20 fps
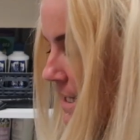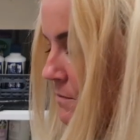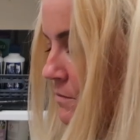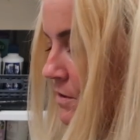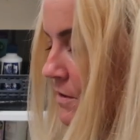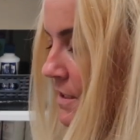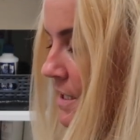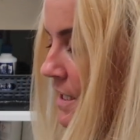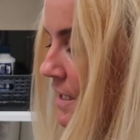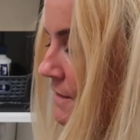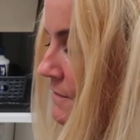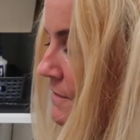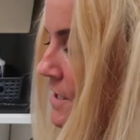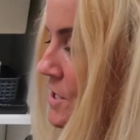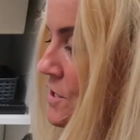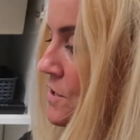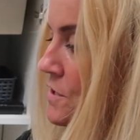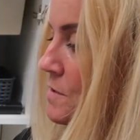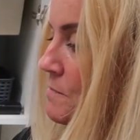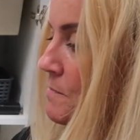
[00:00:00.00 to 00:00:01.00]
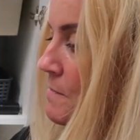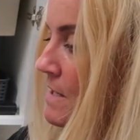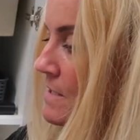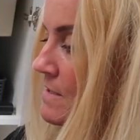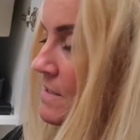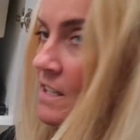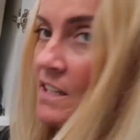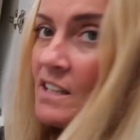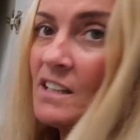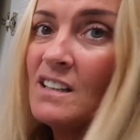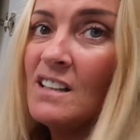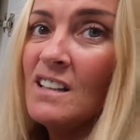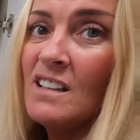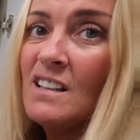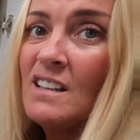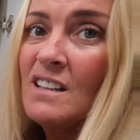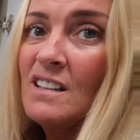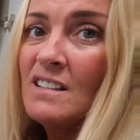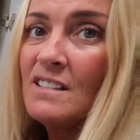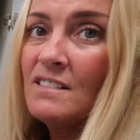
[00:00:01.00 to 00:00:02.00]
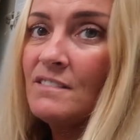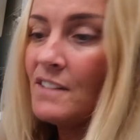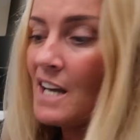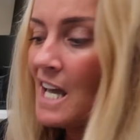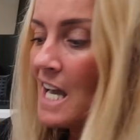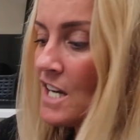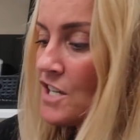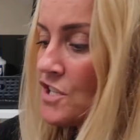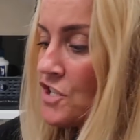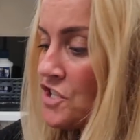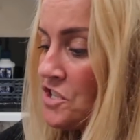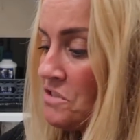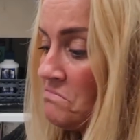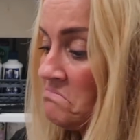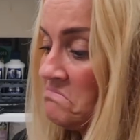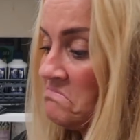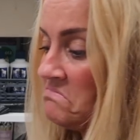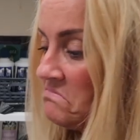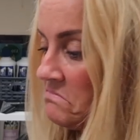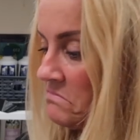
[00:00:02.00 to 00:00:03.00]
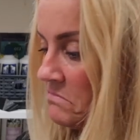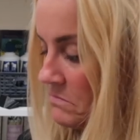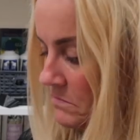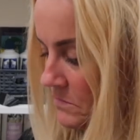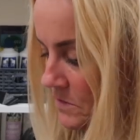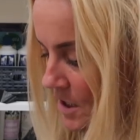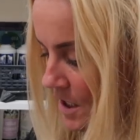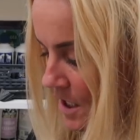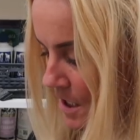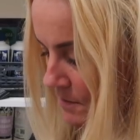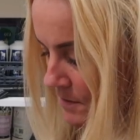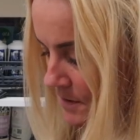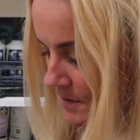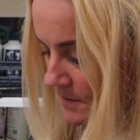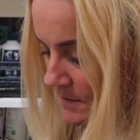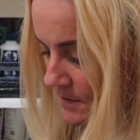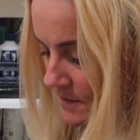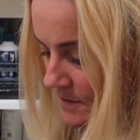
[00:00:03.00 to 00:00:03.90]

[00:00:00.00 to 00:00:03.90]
that one the air freshener's basket. Flash, going.